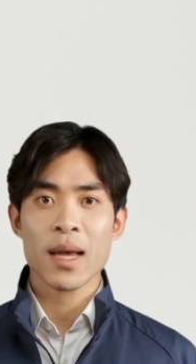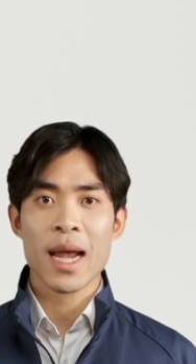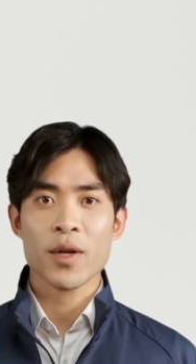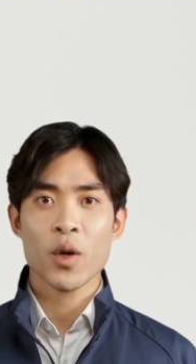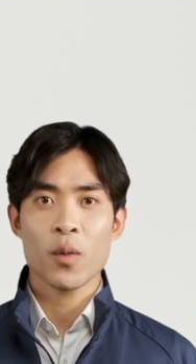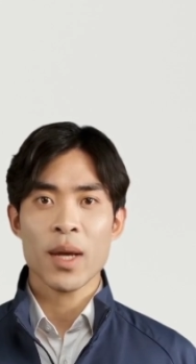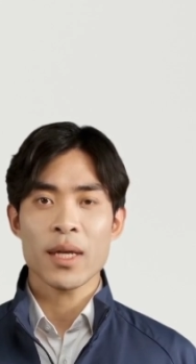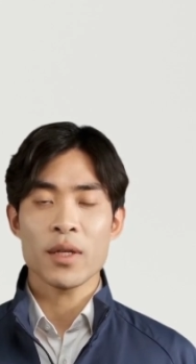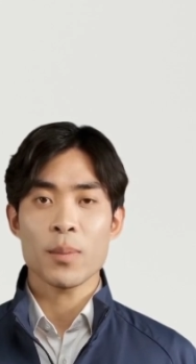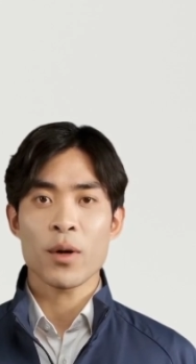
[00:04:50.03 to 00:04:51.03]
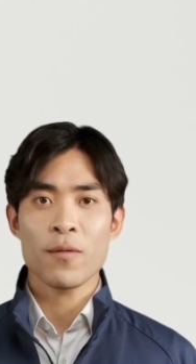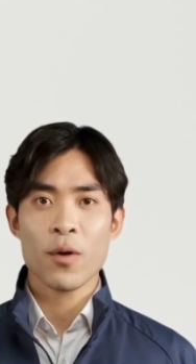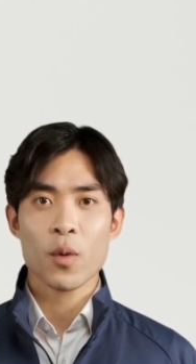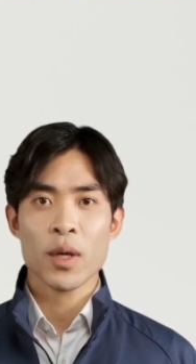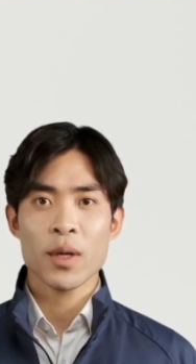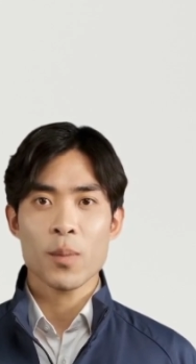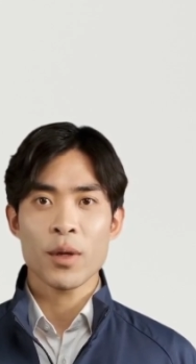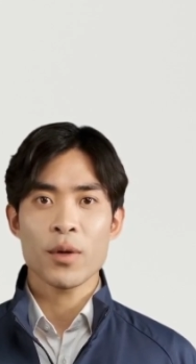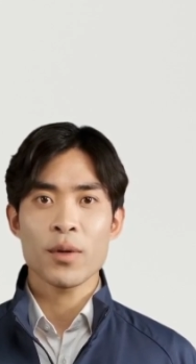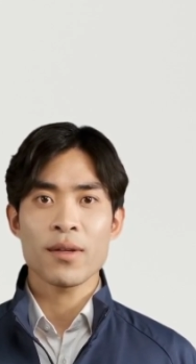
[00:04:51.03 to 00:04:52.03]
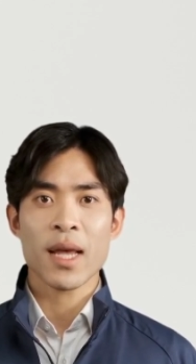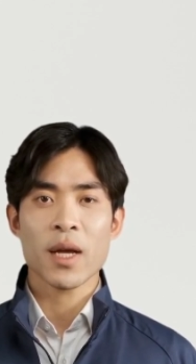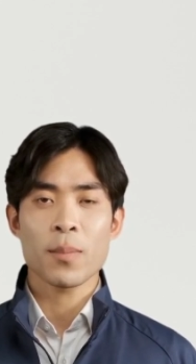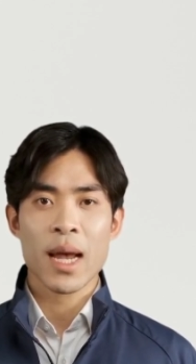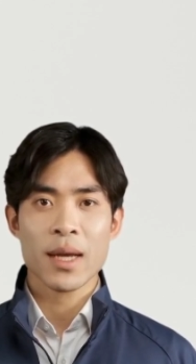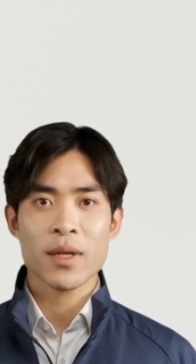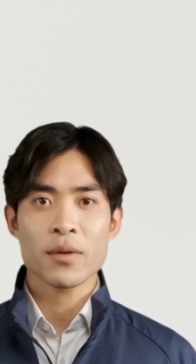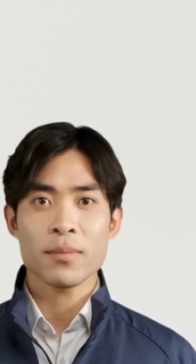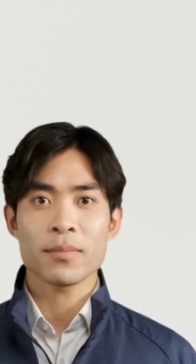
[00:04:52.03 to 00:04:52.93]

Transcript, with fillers: and you're ready to move forward with your desired package.